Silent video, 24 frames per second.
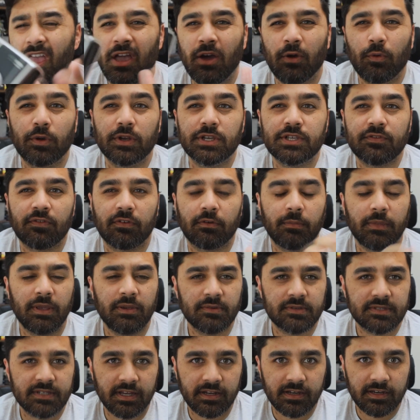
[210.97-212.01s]
which for me
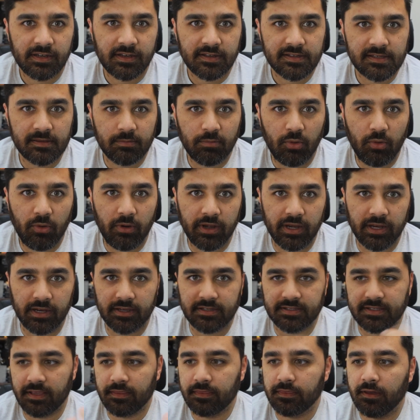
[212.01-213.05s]
was kind of disappointing
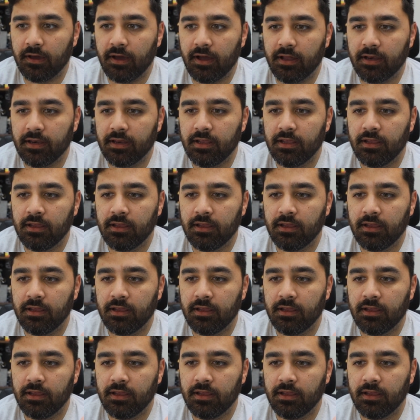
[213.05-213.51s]
because I thought